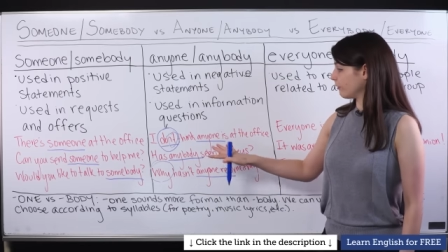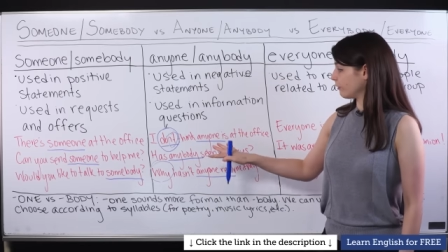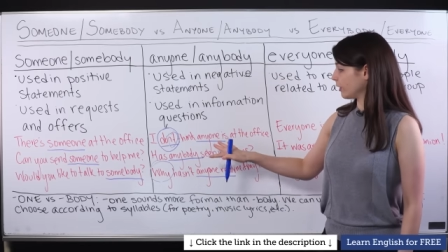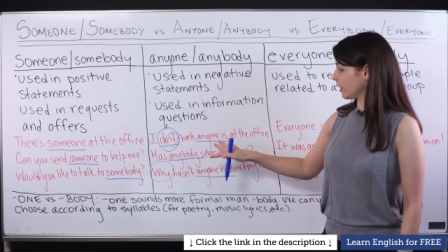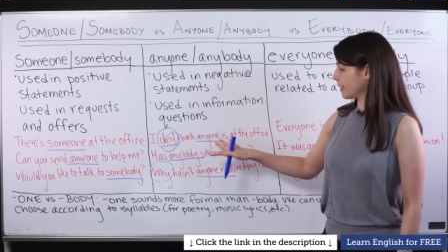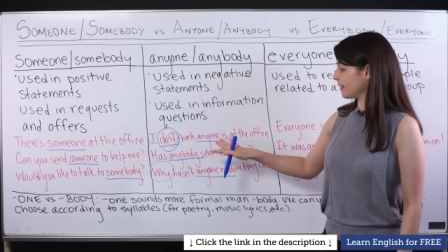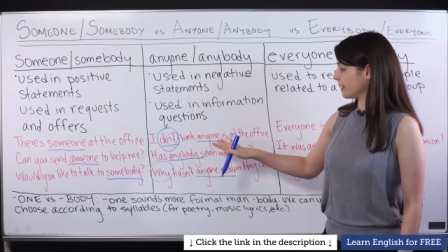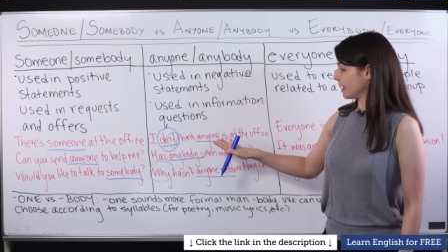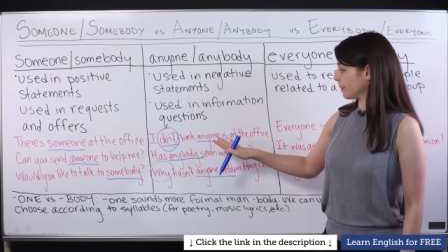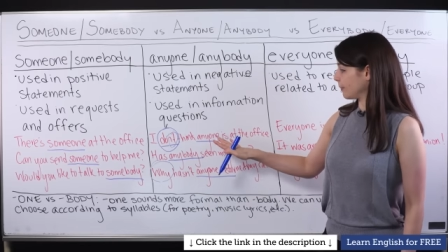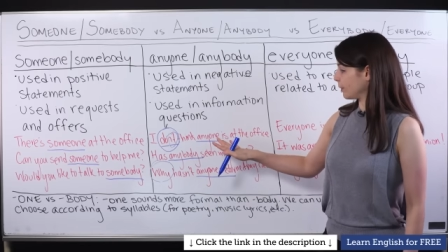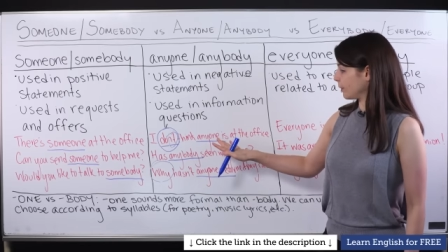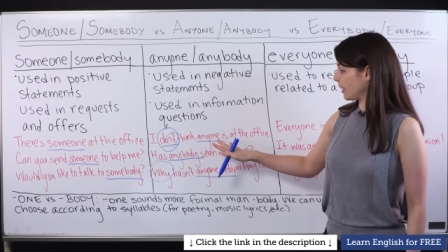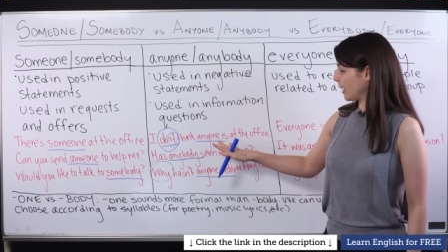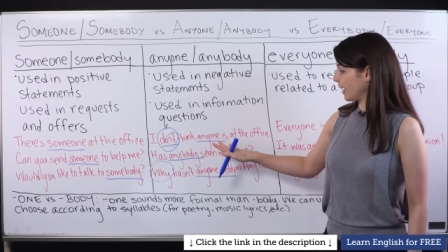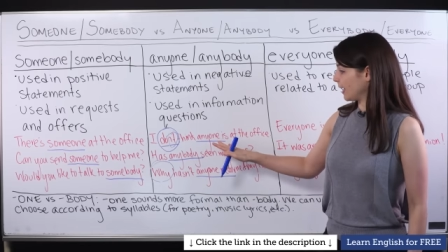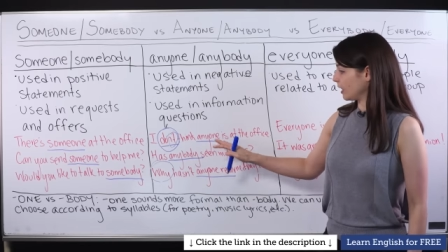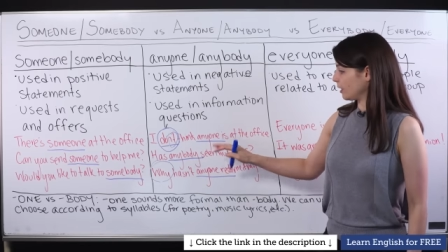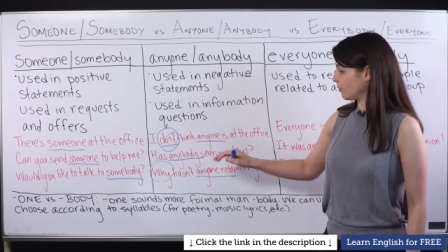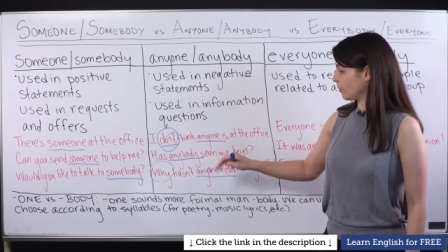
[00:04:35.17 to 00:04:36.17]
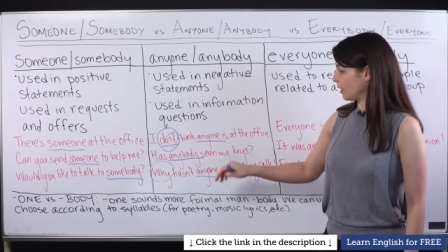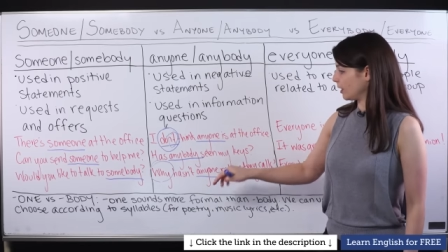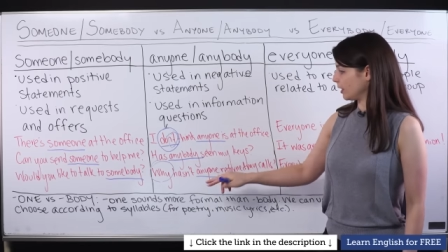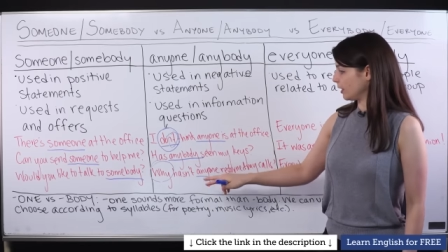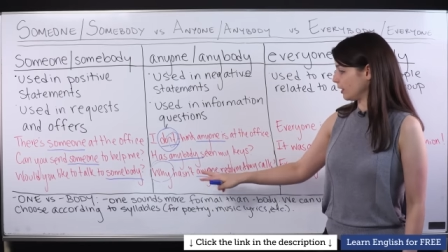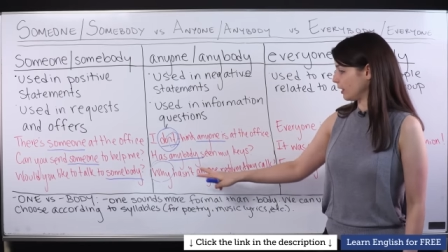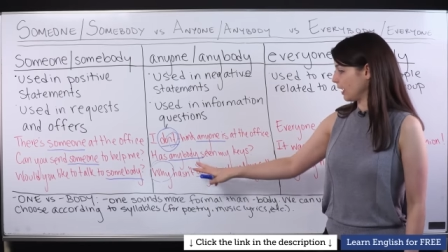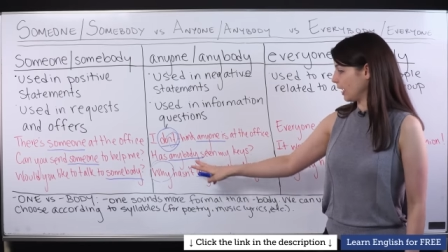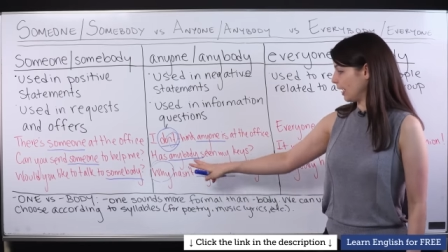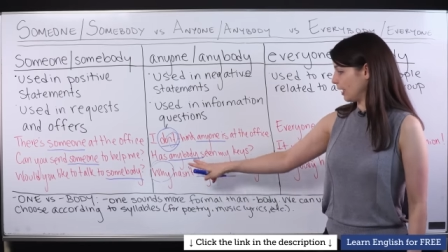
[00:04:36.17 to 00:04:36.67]
For example,
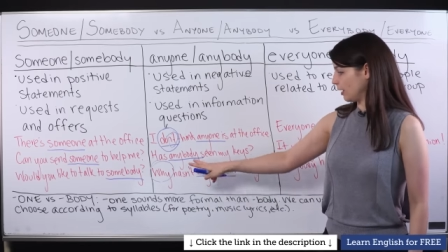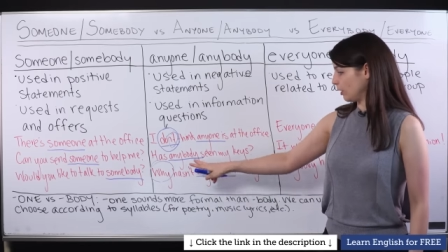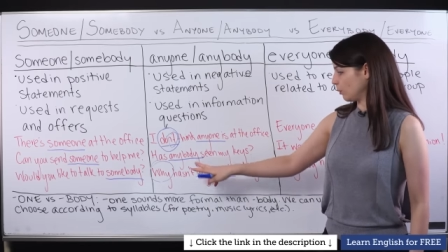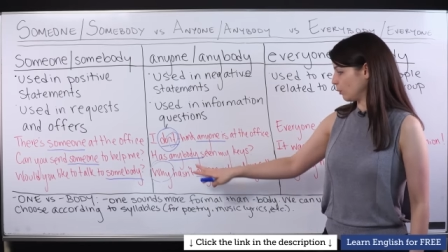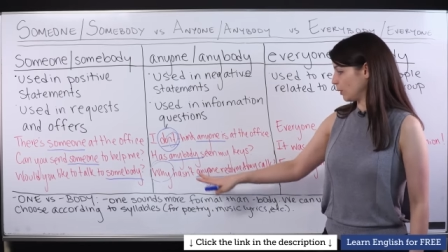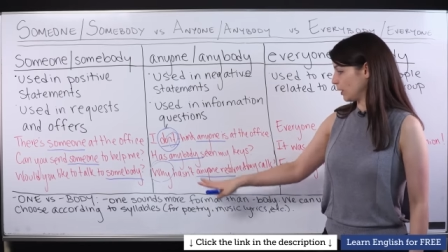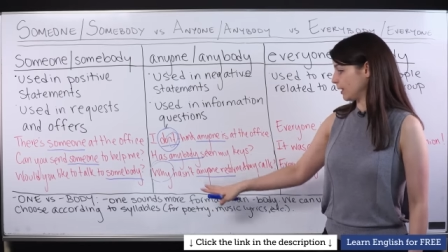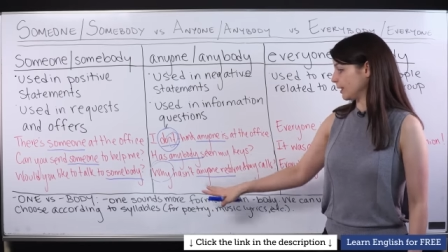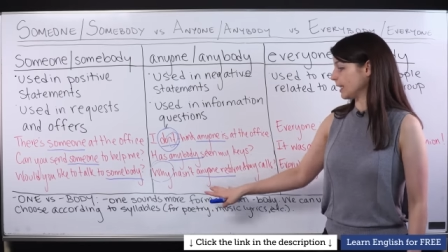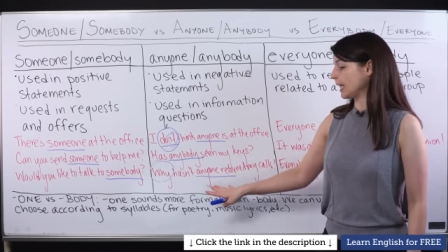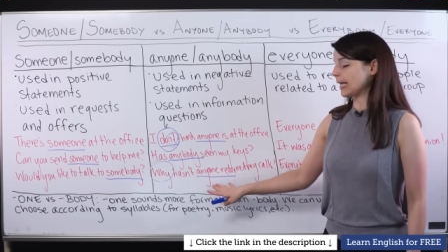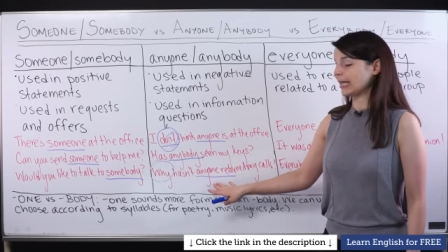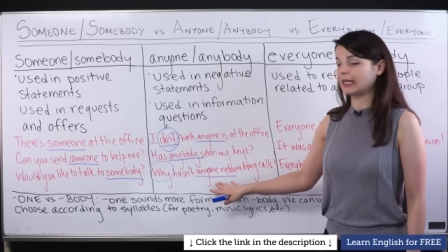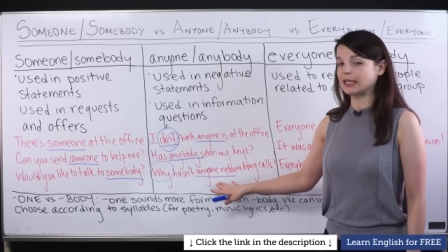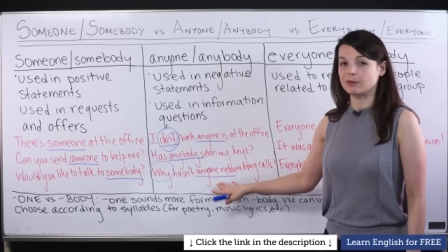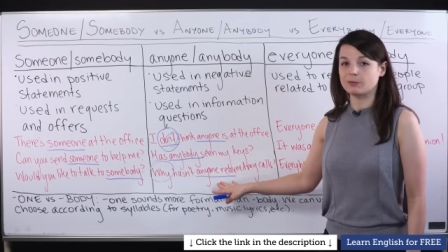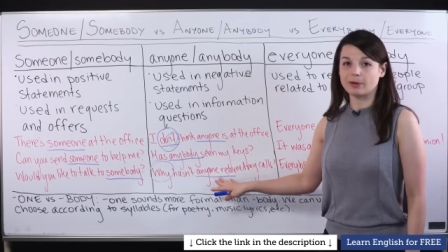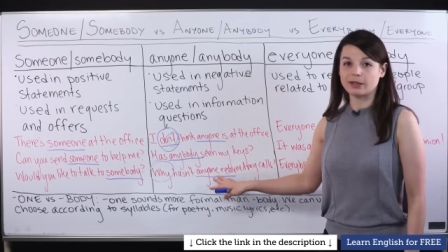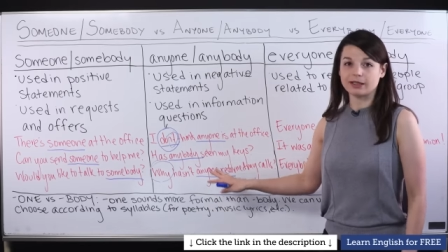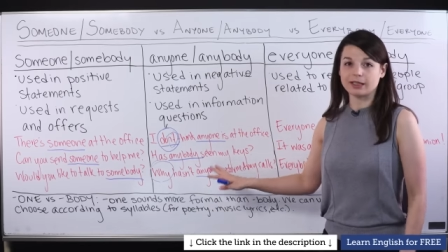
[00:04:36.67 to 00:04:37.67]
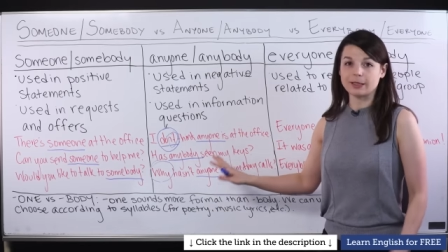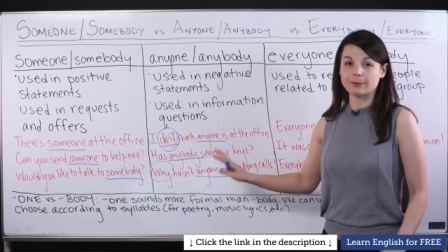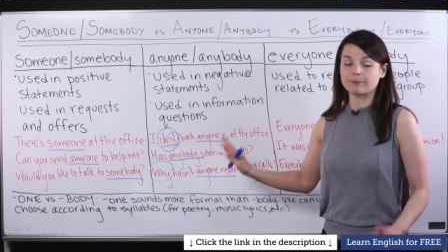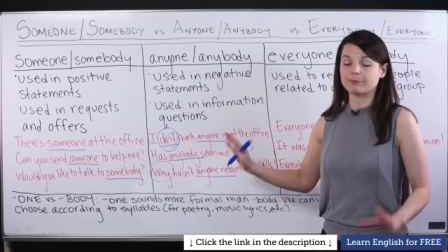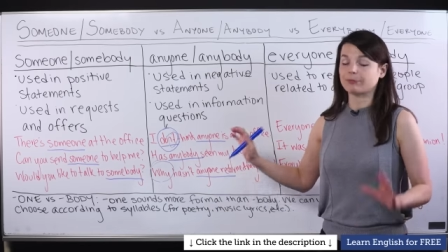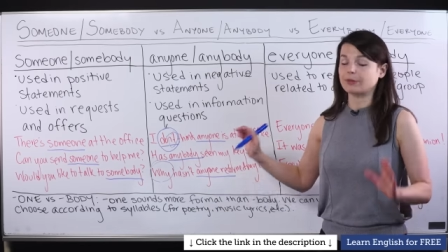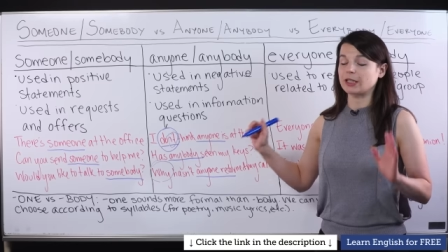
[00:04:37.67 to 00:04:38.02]
anybody, anyone, anybody.